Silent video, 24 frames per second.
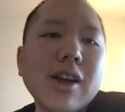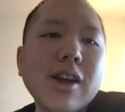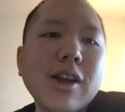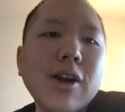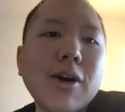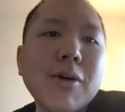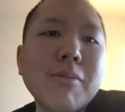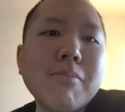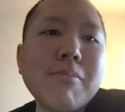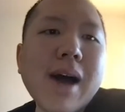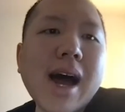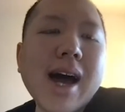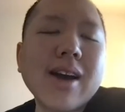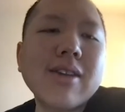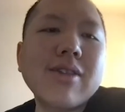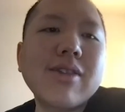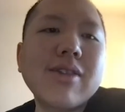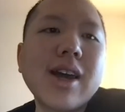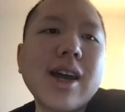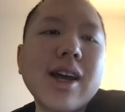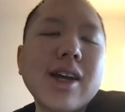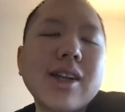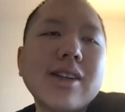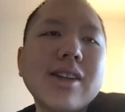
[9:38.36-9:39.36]
you know, back
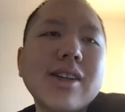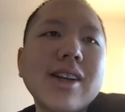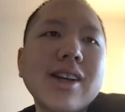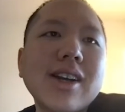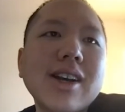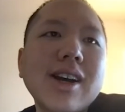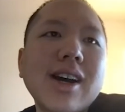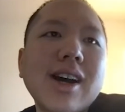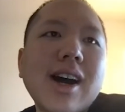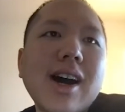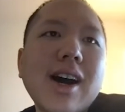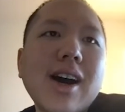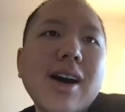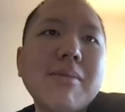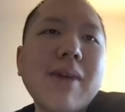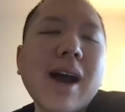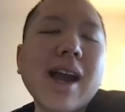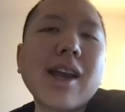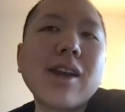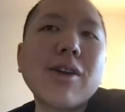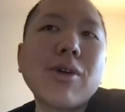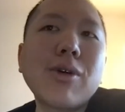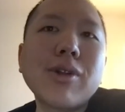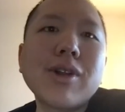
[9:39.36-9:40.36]
then, um,
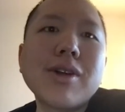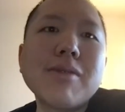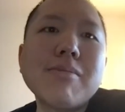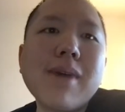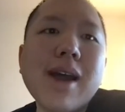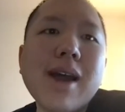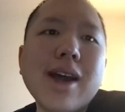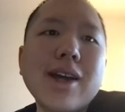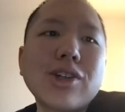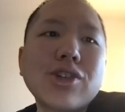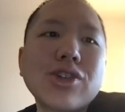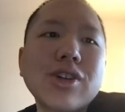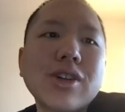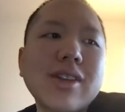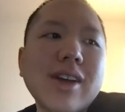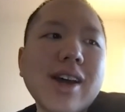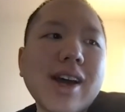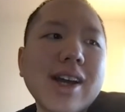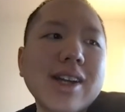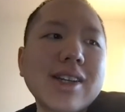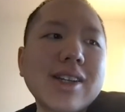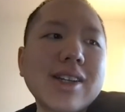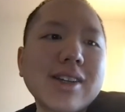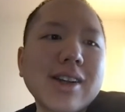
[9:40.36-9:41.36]
I can only imagine
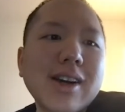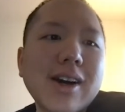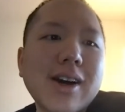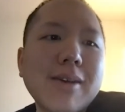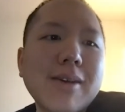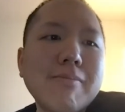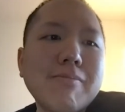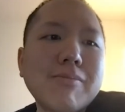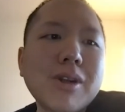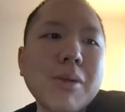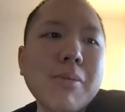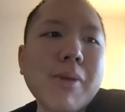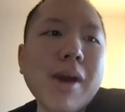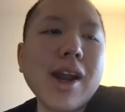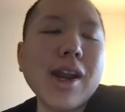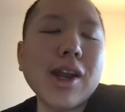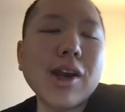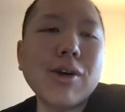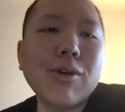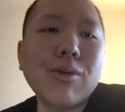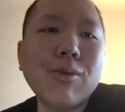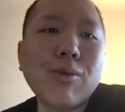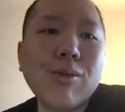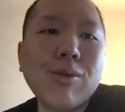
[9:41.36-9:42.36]
that um,
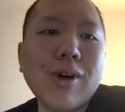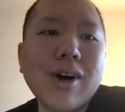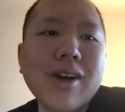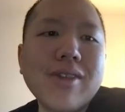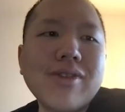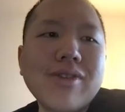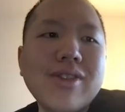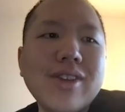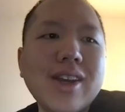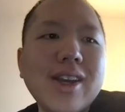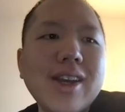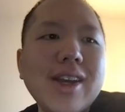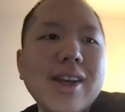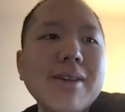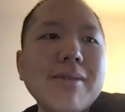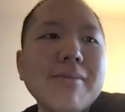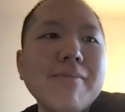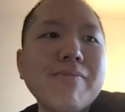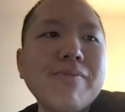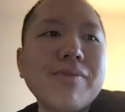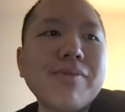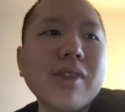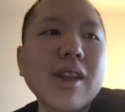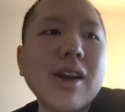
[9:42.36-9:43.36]
depending on what the
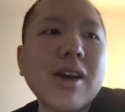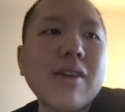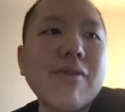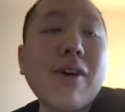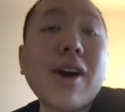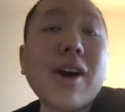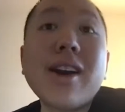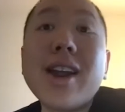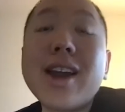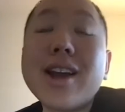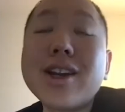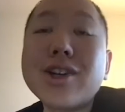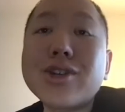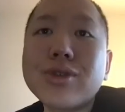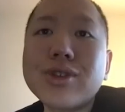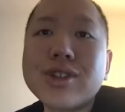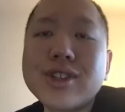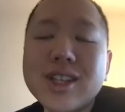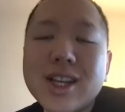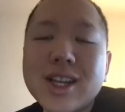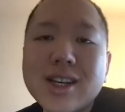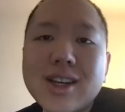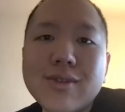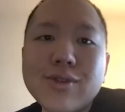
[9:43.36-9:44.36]
financial
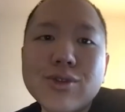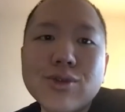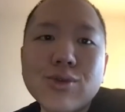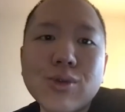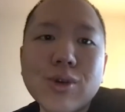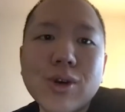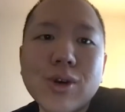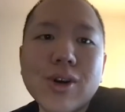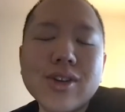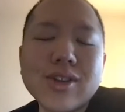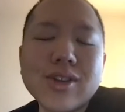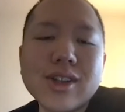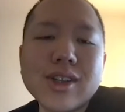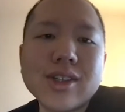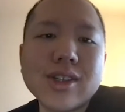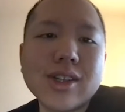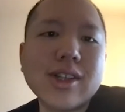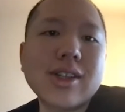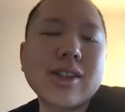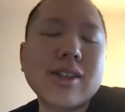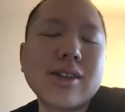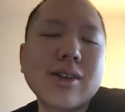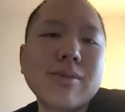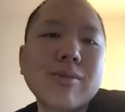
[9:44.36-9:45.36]
incentives were in the
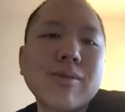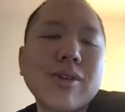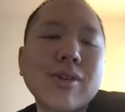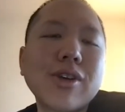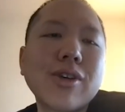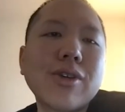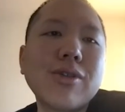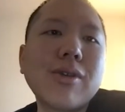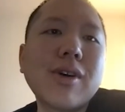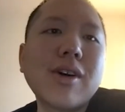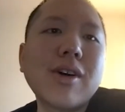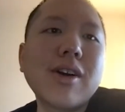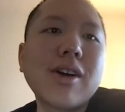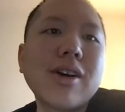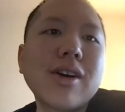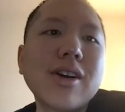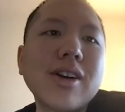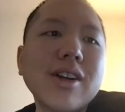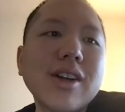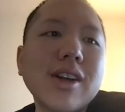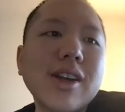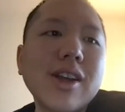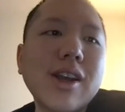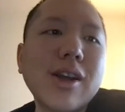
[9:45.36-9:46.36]
system where you are,
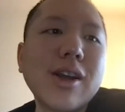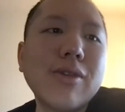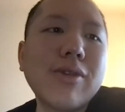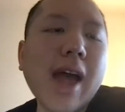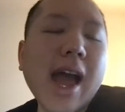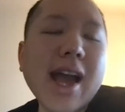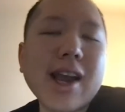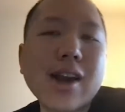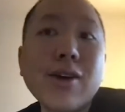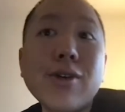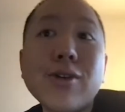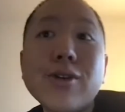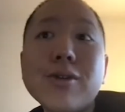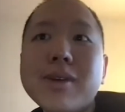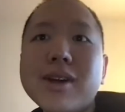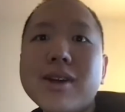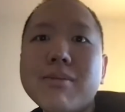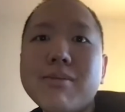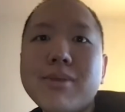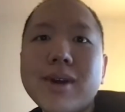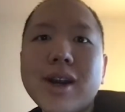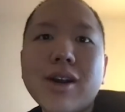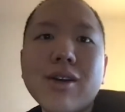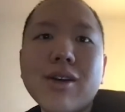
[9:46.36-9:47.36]
you know, that could be
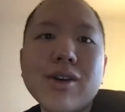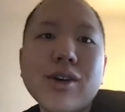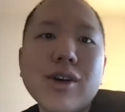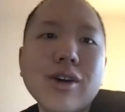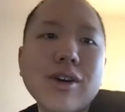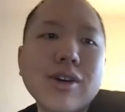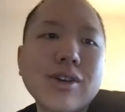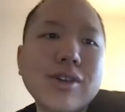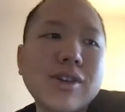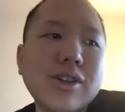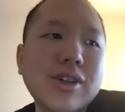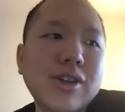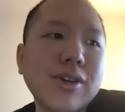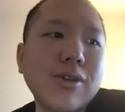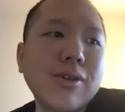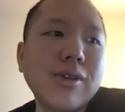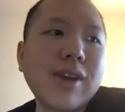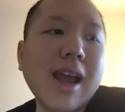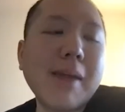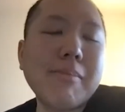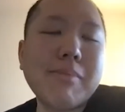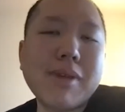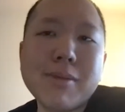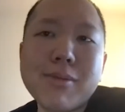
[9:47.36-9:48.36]
a barrier to
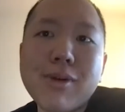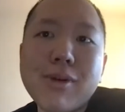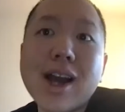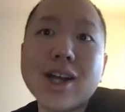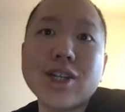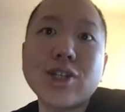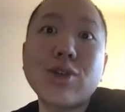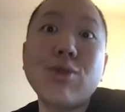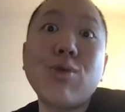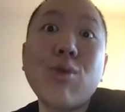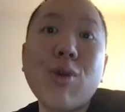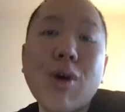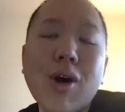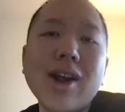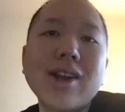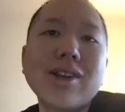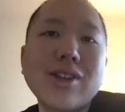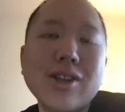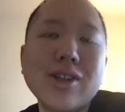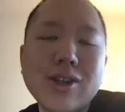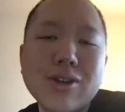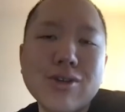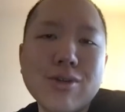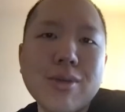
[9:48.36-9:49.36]
get people actually wanting
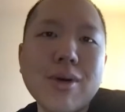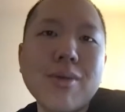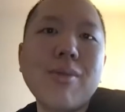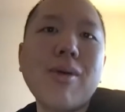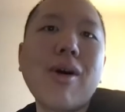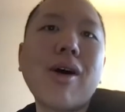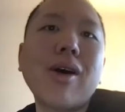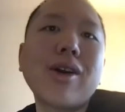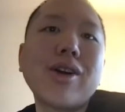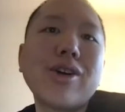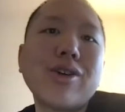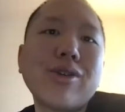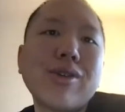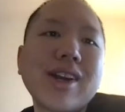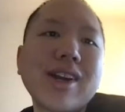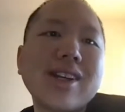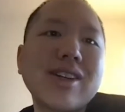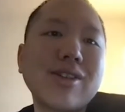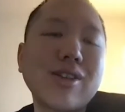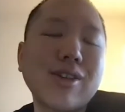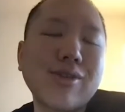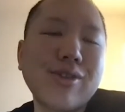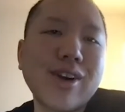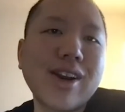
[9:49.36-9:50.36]
to do remote monitoring and
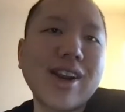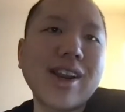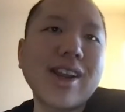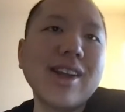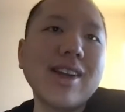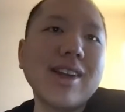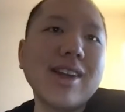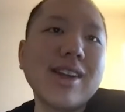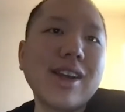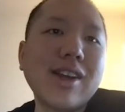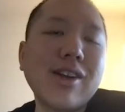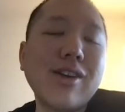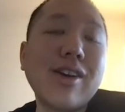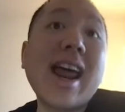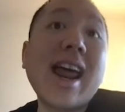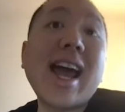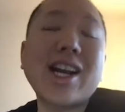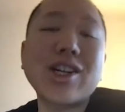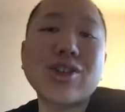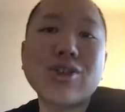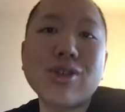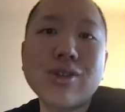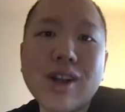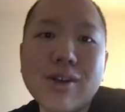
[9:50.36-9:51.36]
delivering, you know, an
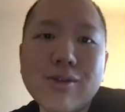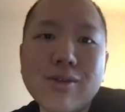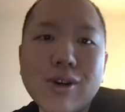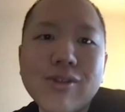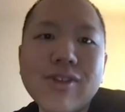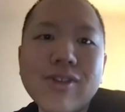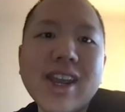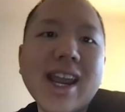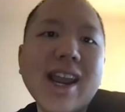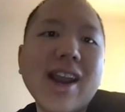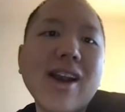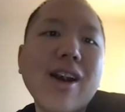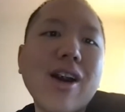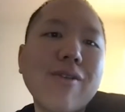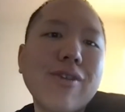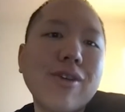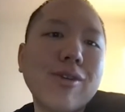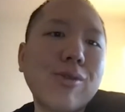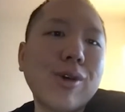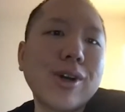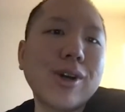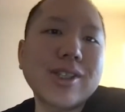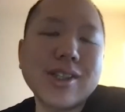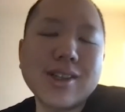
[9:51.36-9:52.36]
extra level of care if
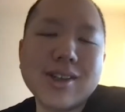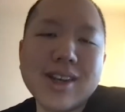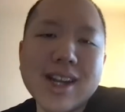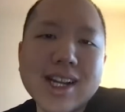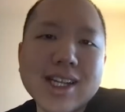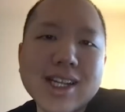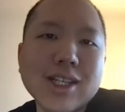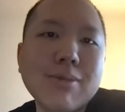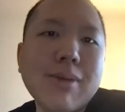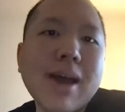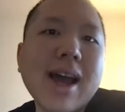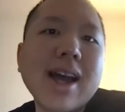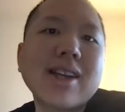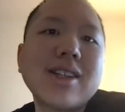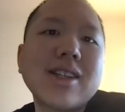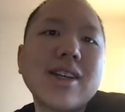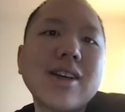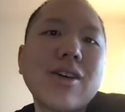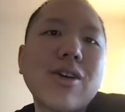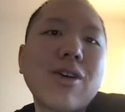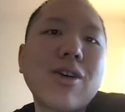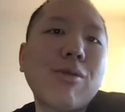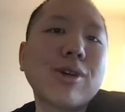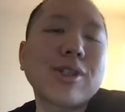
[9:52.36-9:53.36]
it wasn't
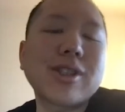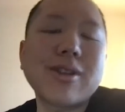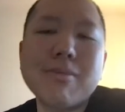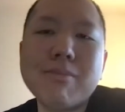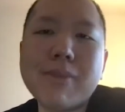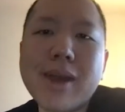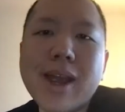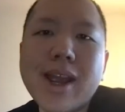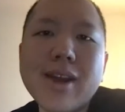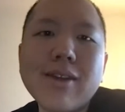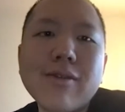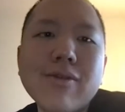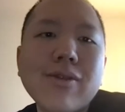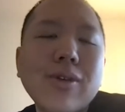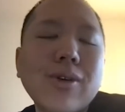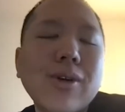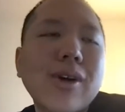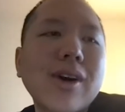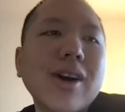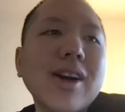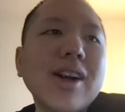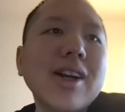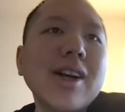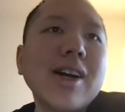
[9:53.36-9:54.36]
expected or wasn't paid
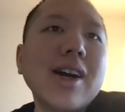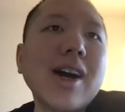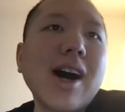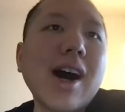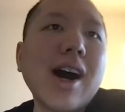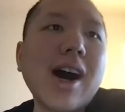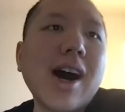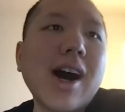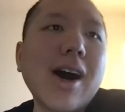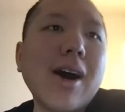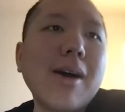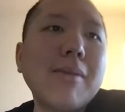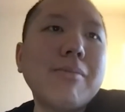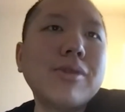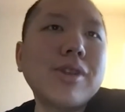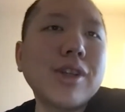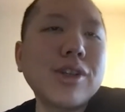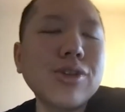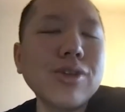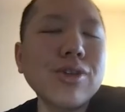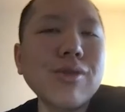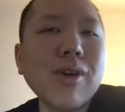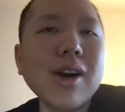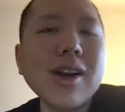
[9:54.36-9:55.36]
for. Um,
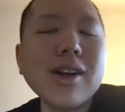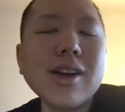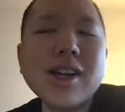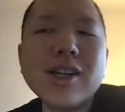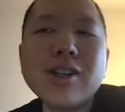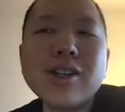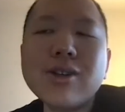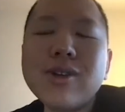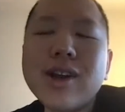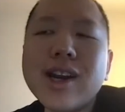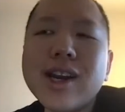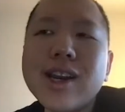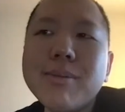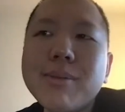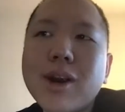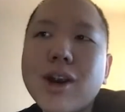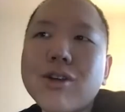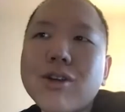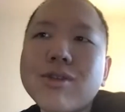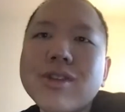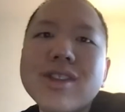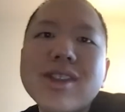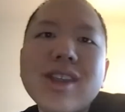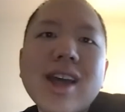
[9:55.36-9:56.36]
did you run into any
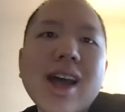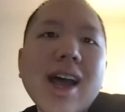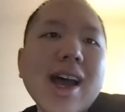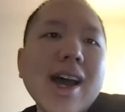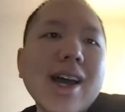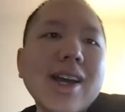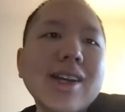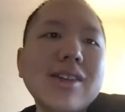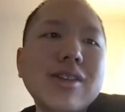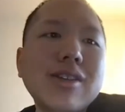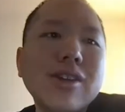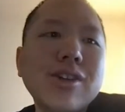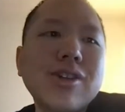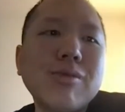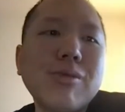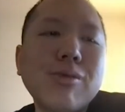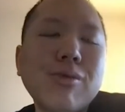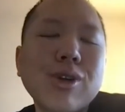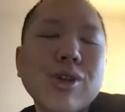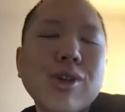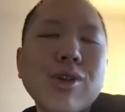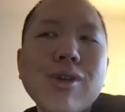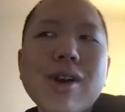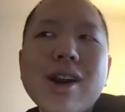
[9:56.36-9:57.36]
barrier with that? Did
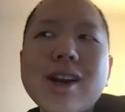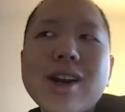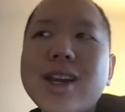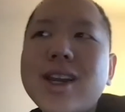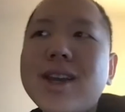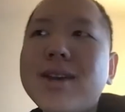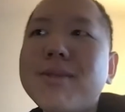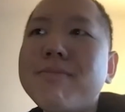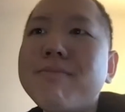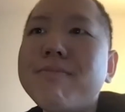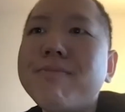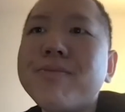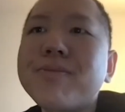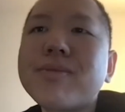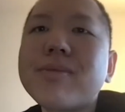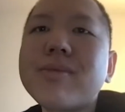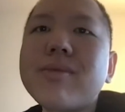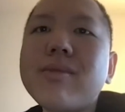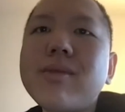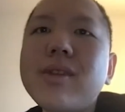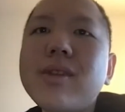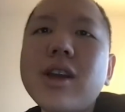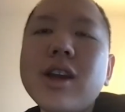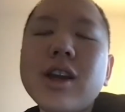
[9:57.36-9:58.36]
were there any
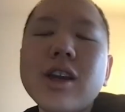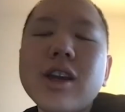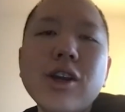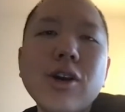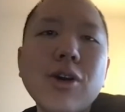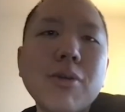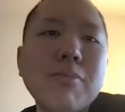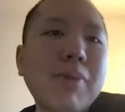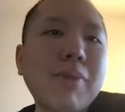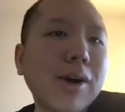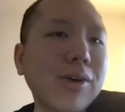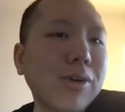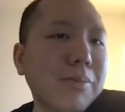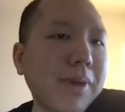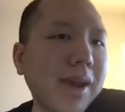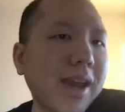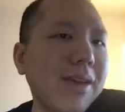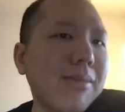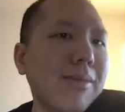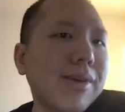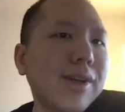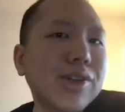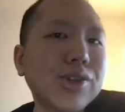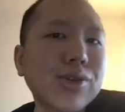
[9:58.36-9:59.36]
you know bundled
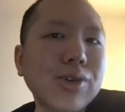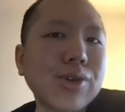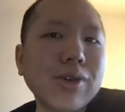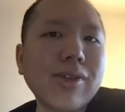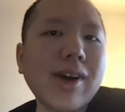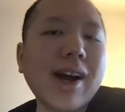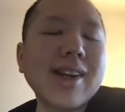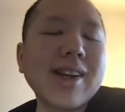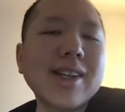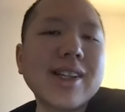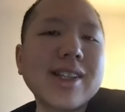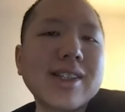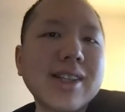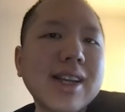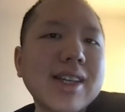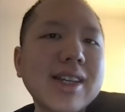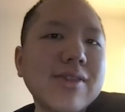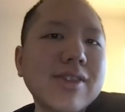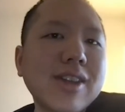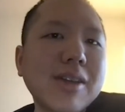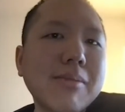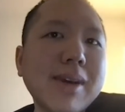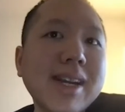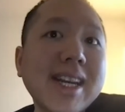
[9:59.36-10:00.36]
payments or aligned
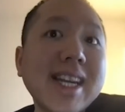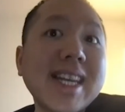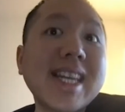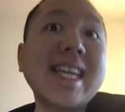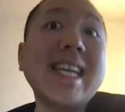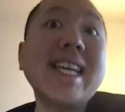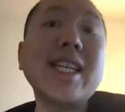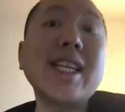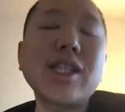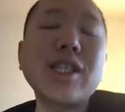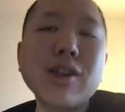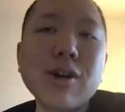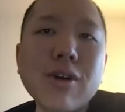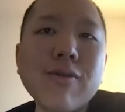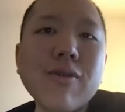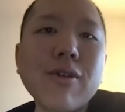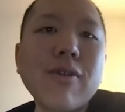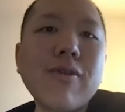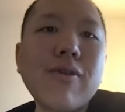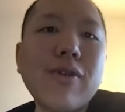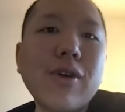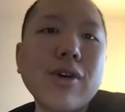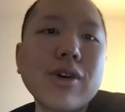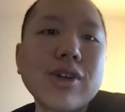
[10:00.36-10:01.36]
incentives that made it easier
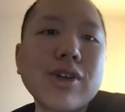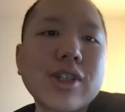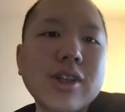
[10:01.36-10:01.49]
for folks